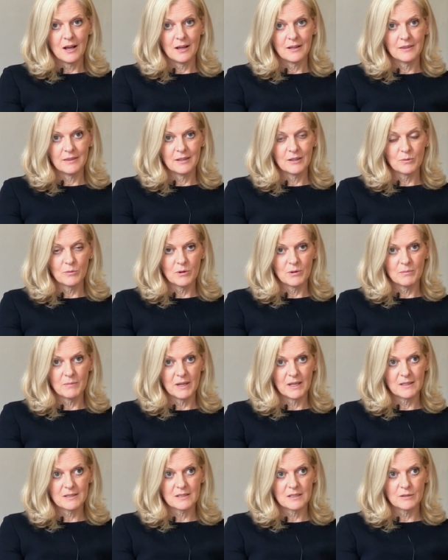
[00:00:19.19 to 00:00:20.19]
I think what
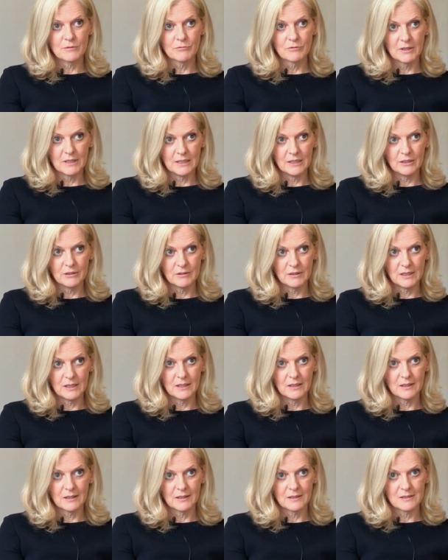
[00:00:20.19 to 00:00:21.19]
makes it really
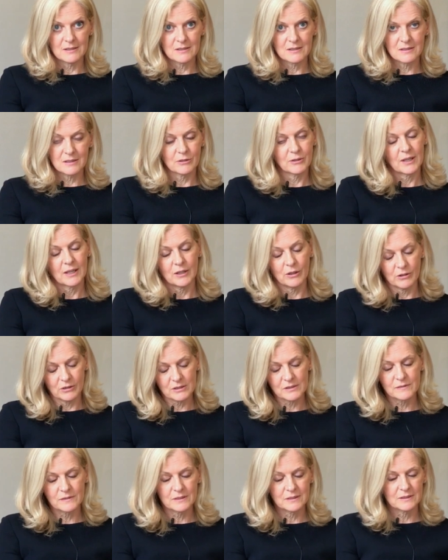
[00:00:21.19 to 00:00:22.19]
unique is, okay,
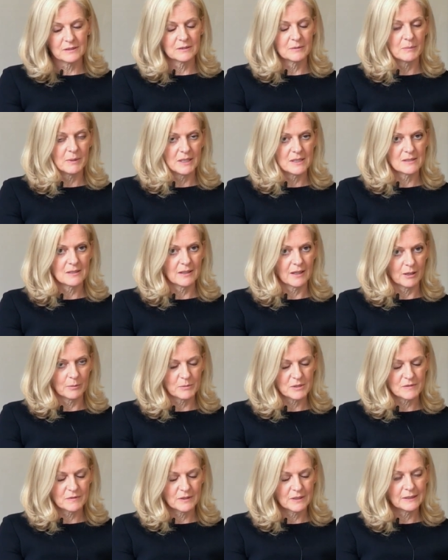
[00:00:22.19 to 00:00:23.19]
Oxford, an amazing
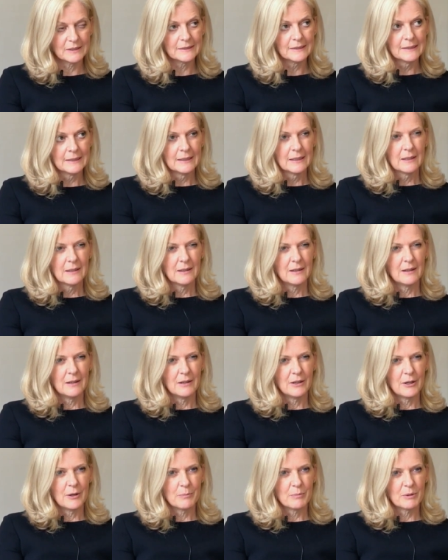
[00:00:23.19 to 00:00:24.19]
atmosphere,
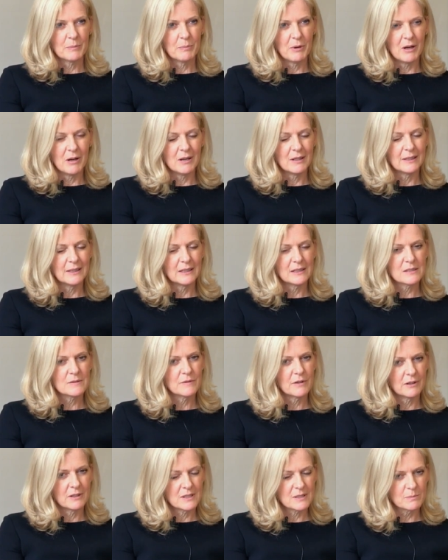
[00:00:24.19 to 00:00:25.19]
uh, but partly it's
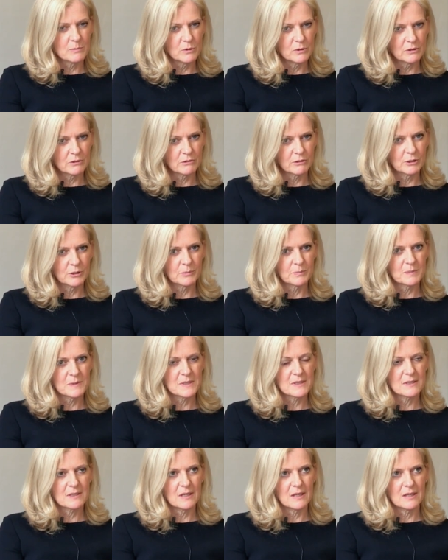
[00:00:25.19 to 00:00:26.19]
very small
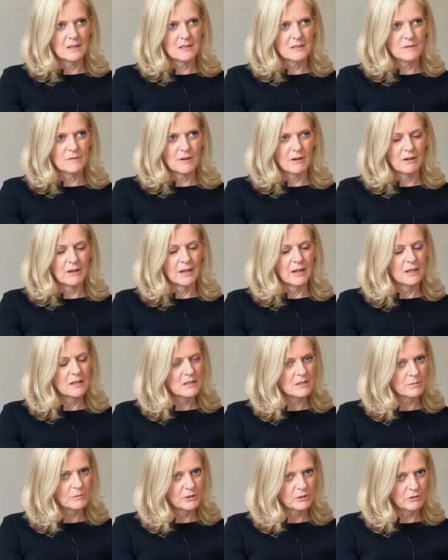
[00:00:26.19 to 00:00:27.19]
groups, it's very
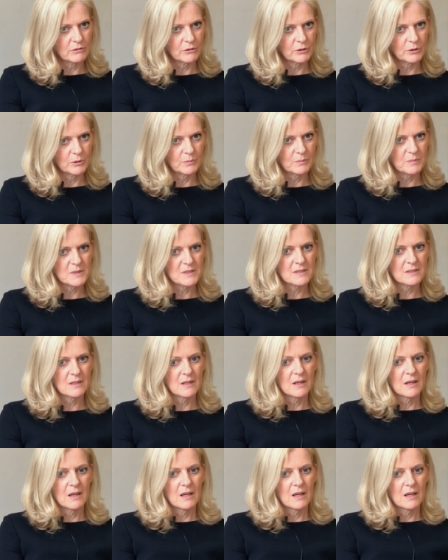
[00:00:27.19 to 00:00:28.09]
intimate groups.